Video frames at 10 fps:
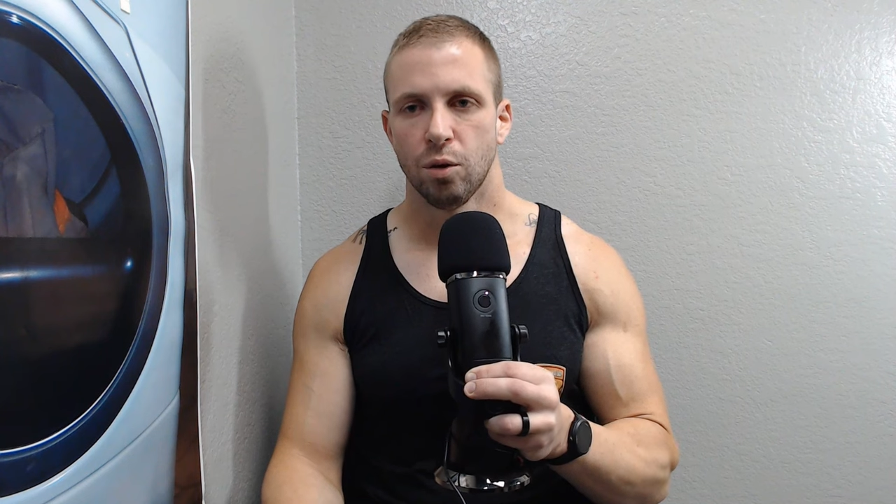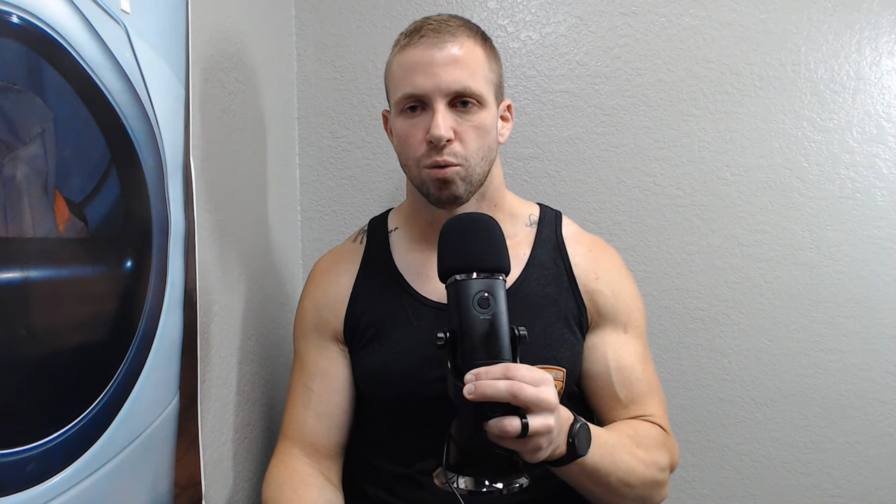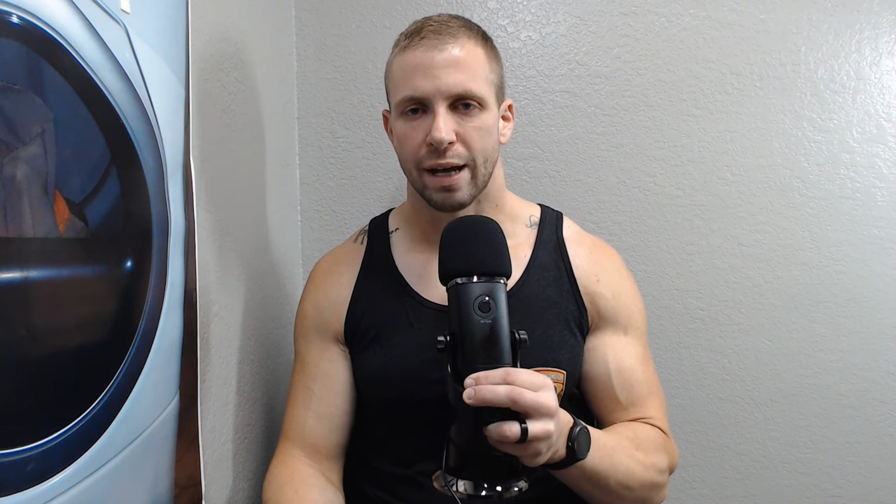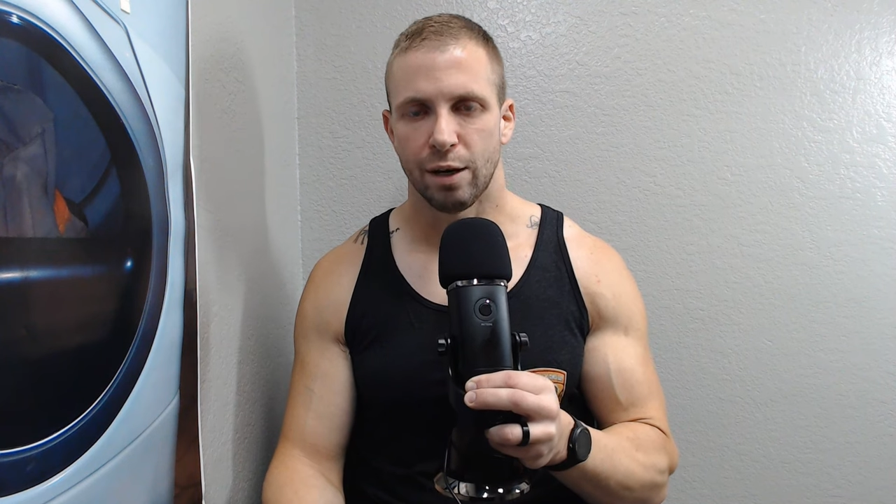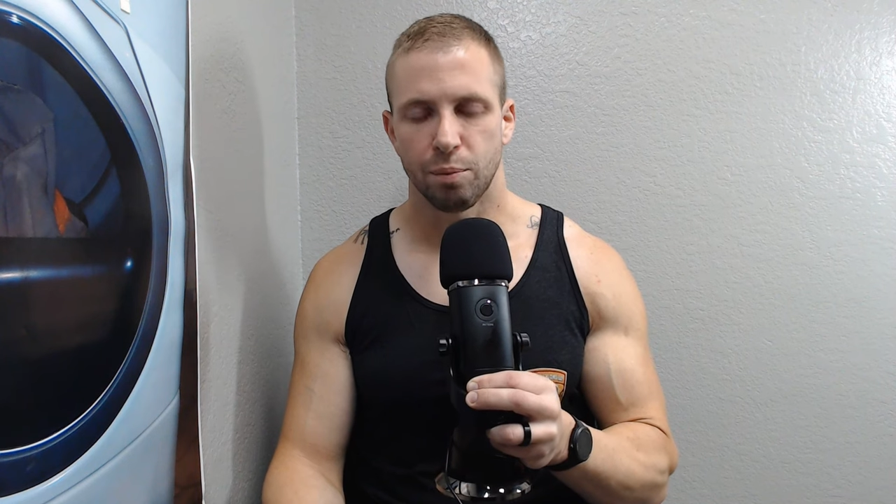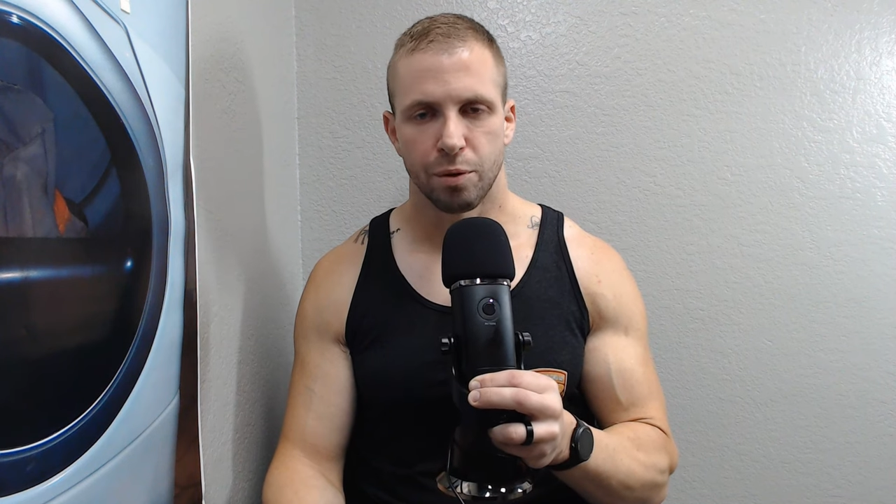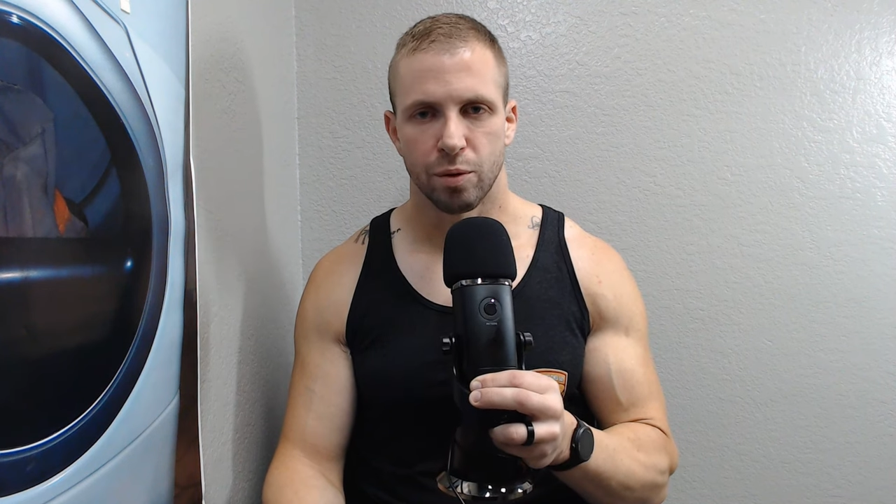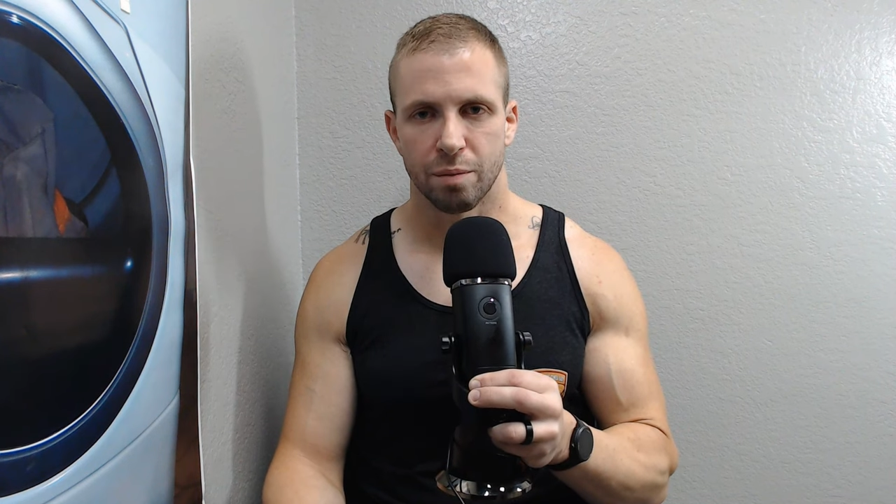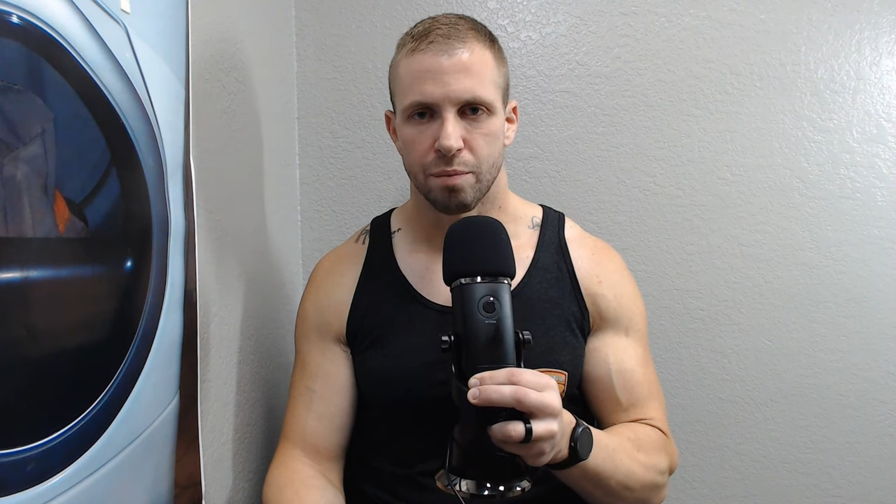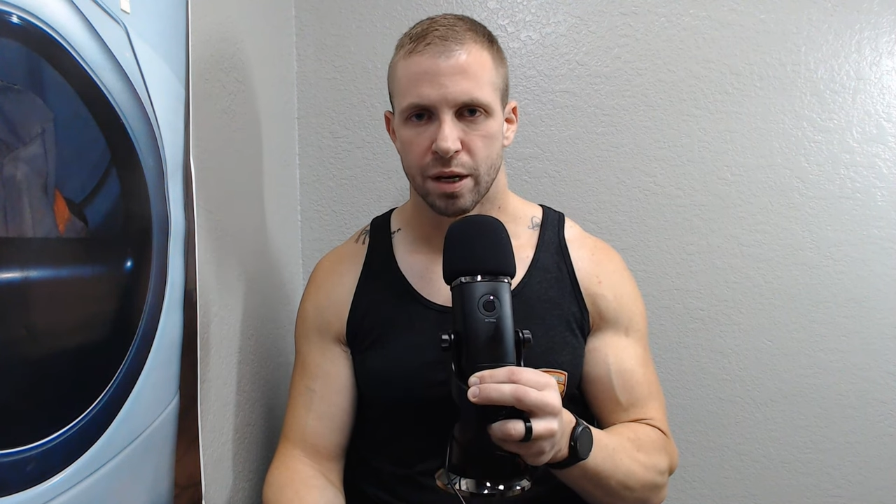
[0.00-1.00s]
will help you
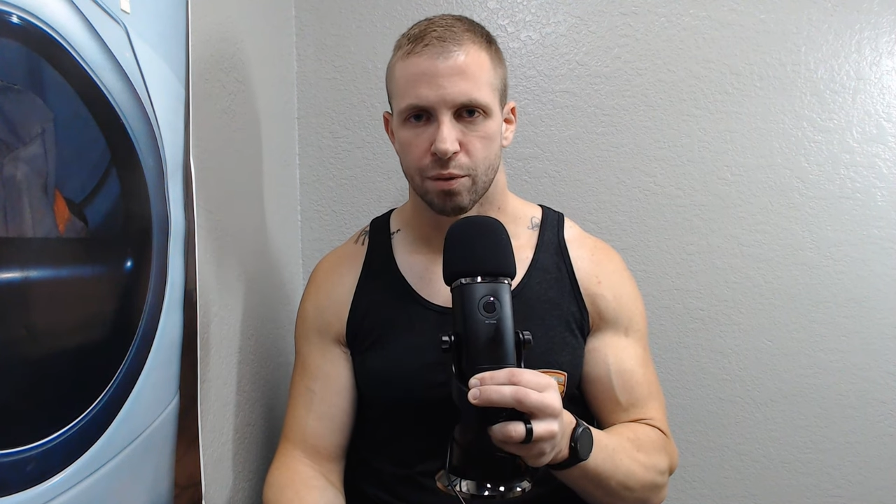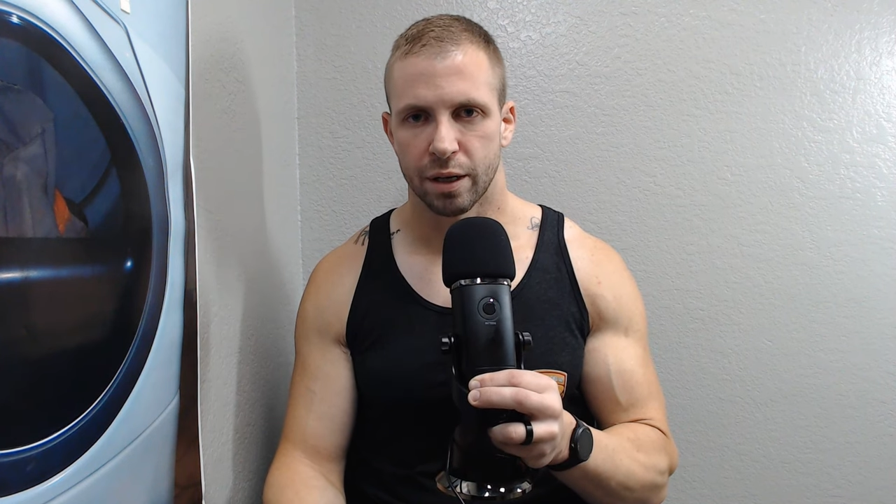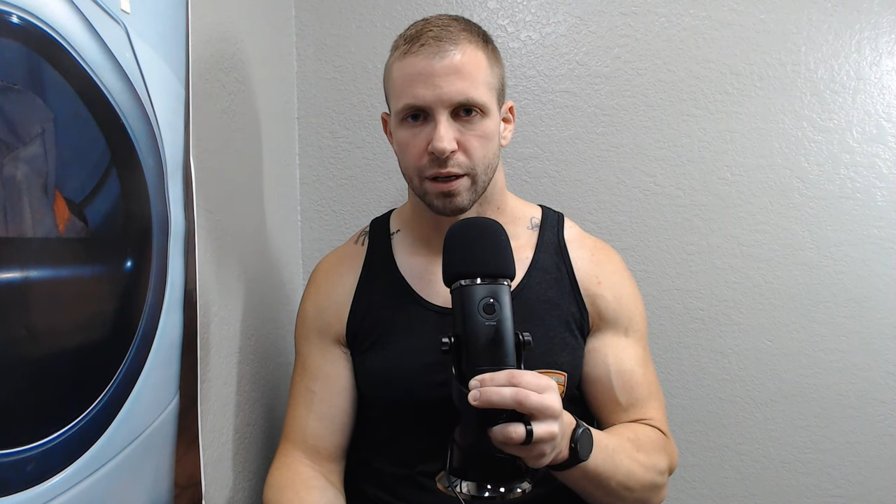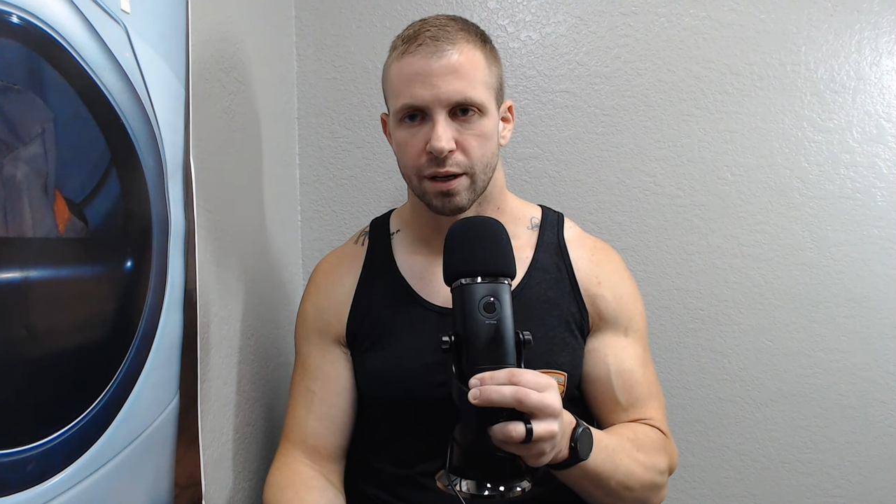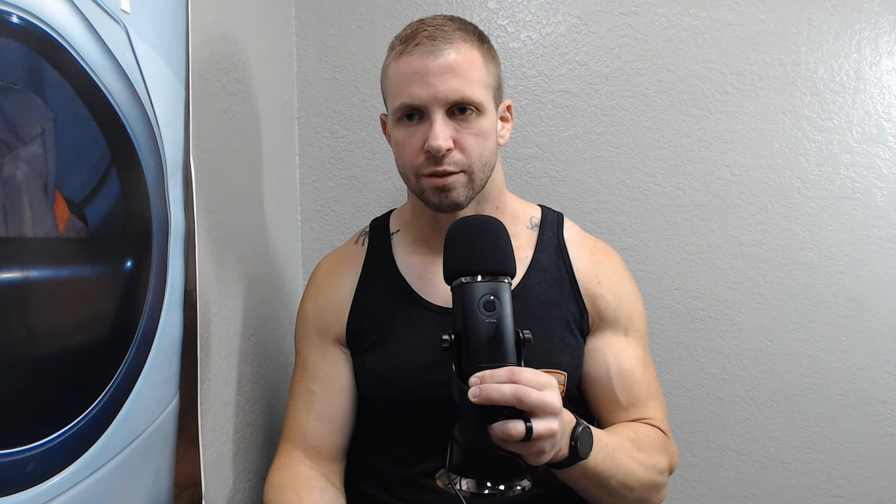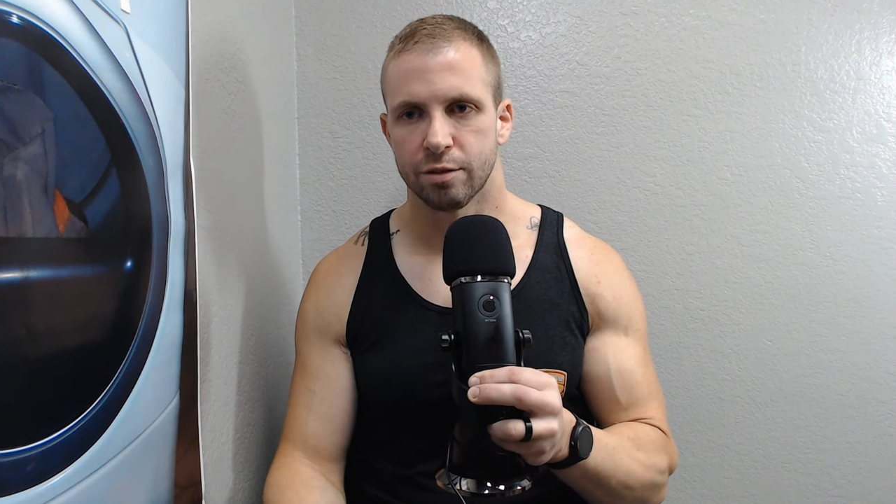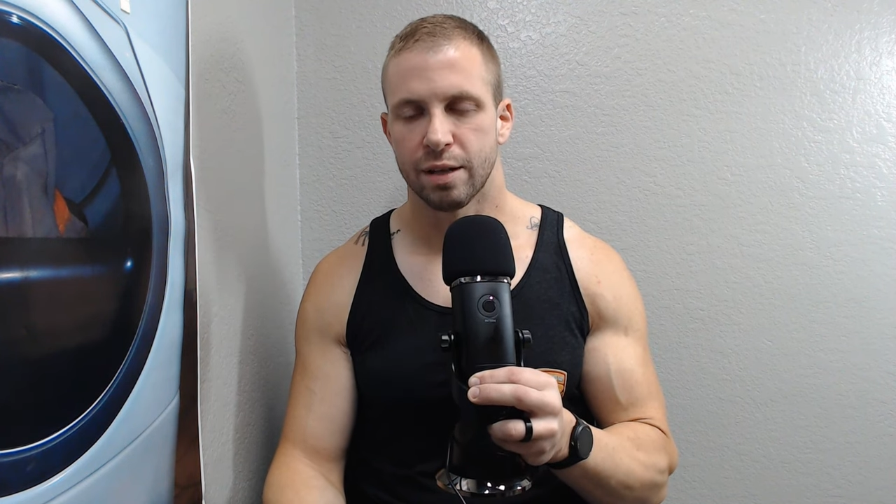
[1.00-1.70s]
in many regards.